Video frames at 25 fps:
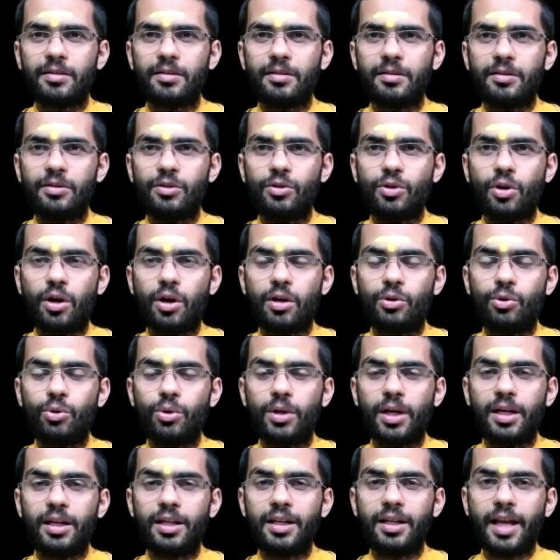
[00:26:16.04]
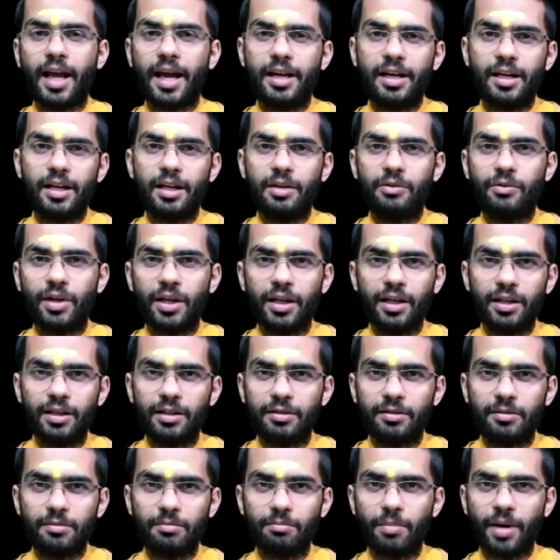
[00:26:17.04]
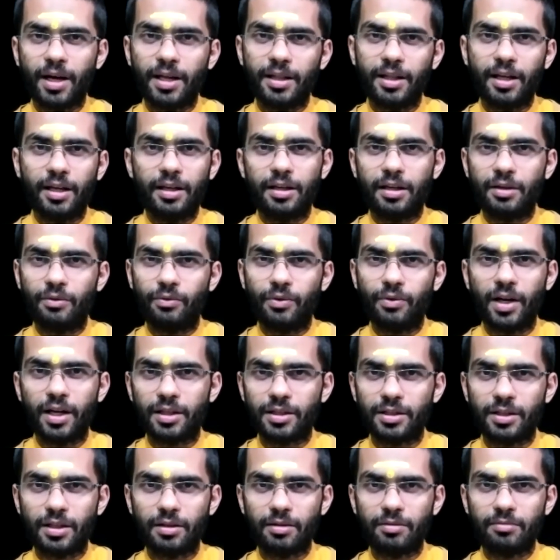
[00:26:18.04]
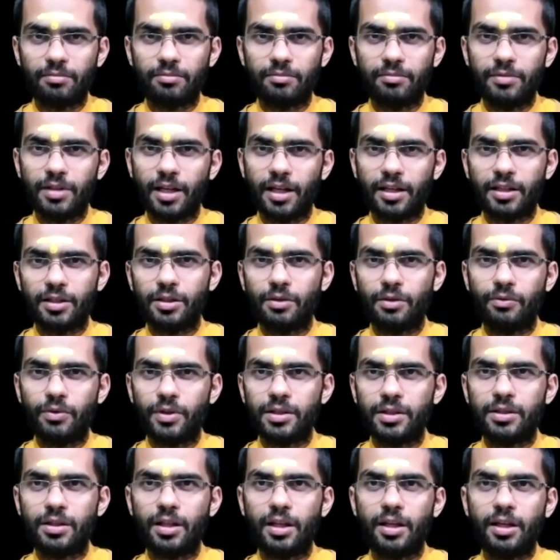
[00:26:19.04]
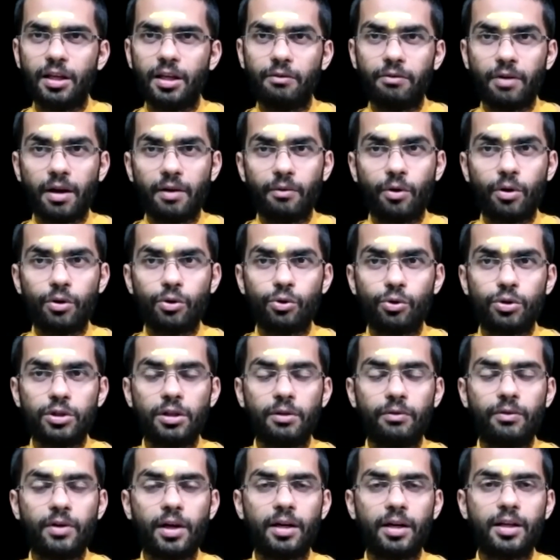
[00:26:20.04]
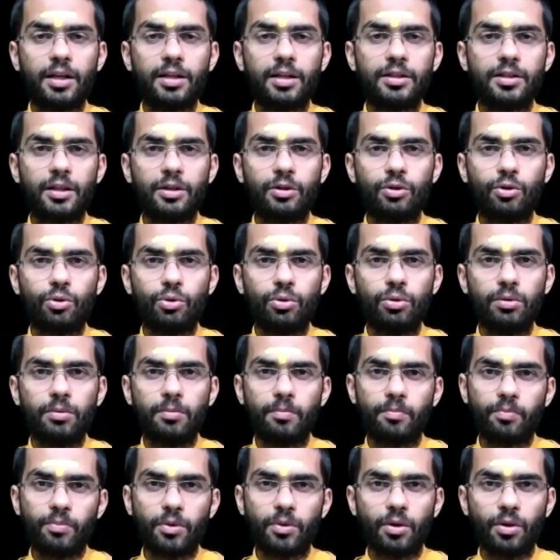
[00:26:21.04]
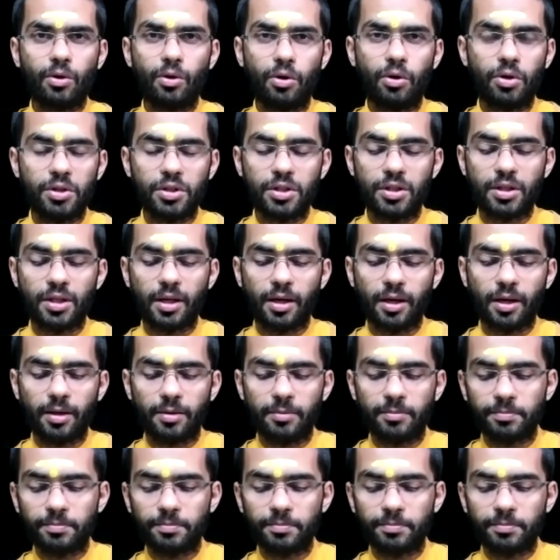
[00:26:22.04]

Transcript: not to get carried away by that reflection. That is the first thing. If I want to shift attention to original.